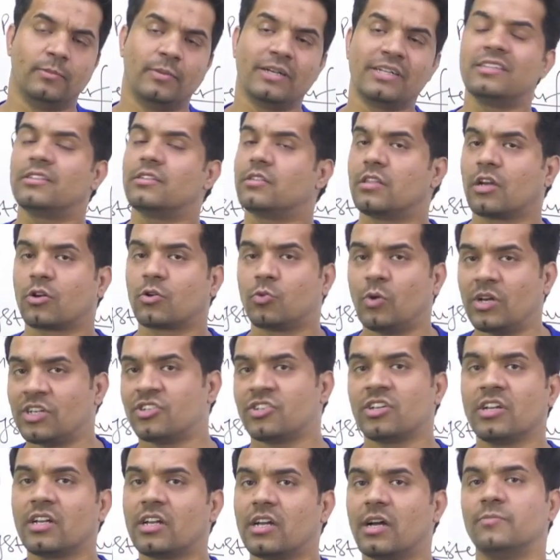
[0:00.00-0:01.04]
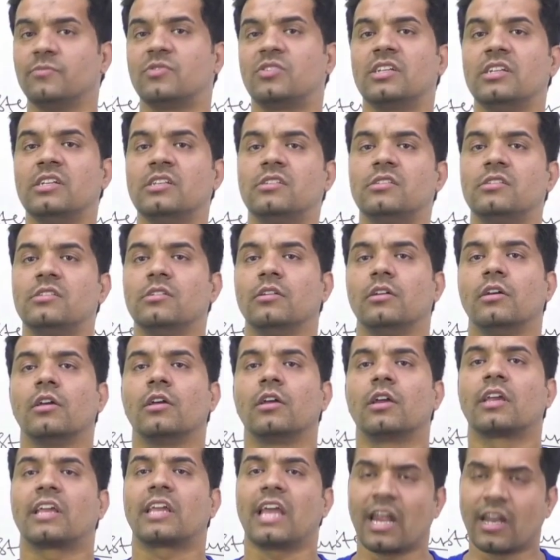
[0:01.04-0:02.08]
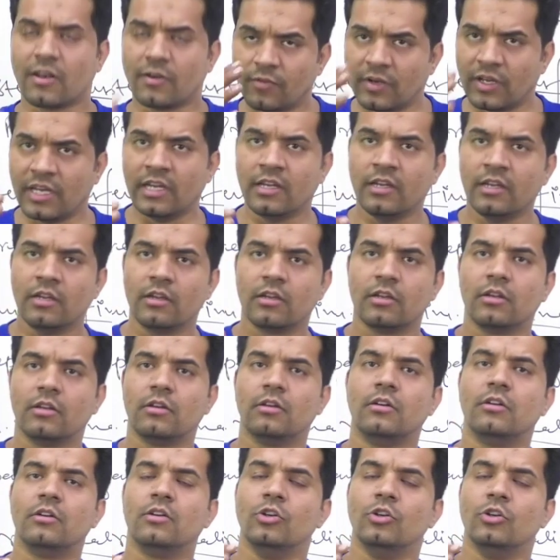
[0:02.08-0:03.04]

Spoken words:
But the question comes is, can we